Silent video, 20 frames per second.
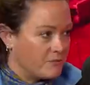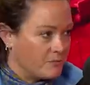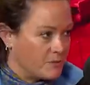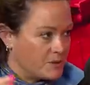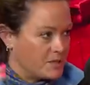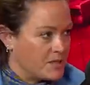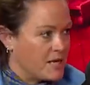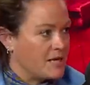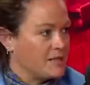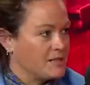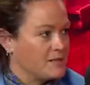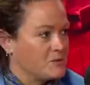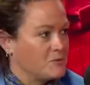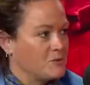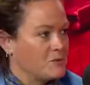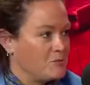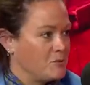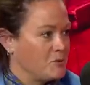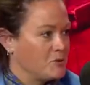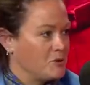pretense
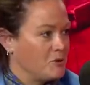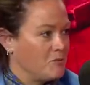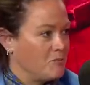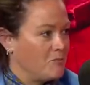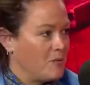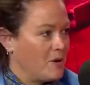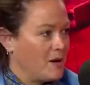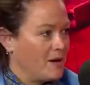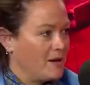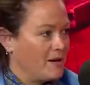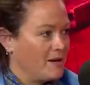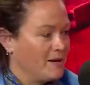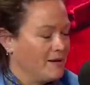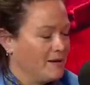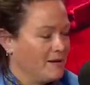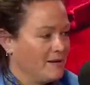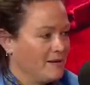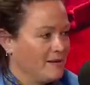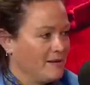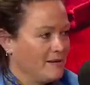was put up by
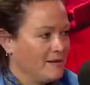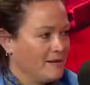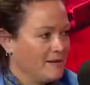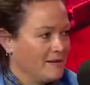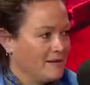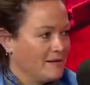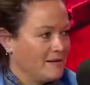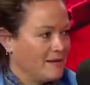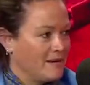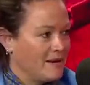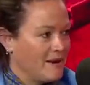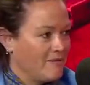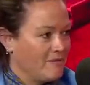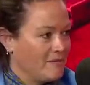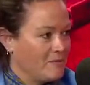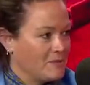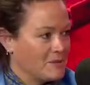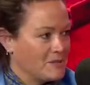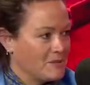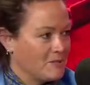
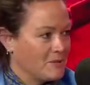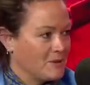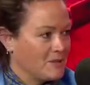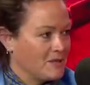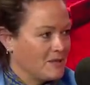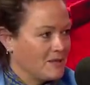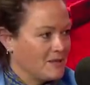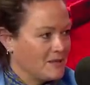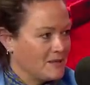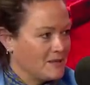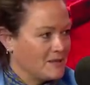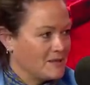everybody within the...